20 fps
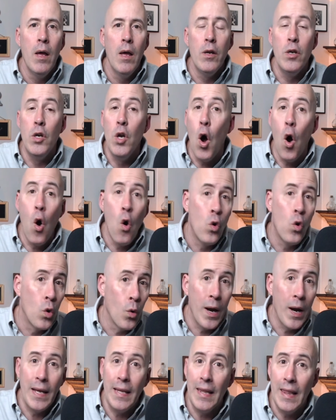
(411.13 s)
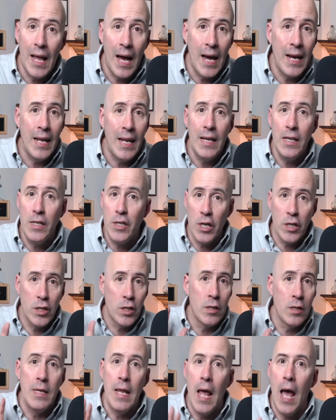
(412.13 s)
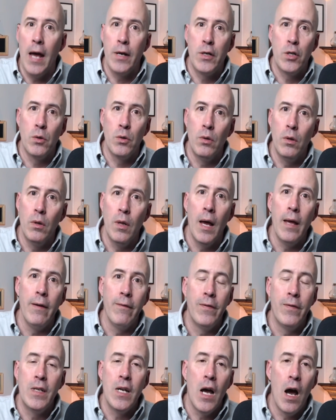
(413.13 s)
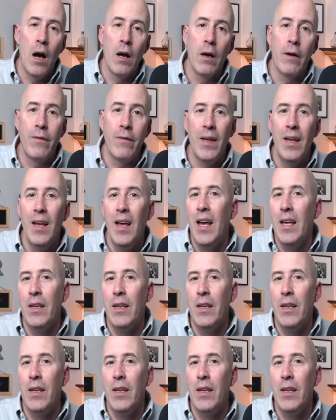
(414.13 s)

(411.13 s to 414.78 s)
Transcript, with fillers: no great lighting, just natural light photography,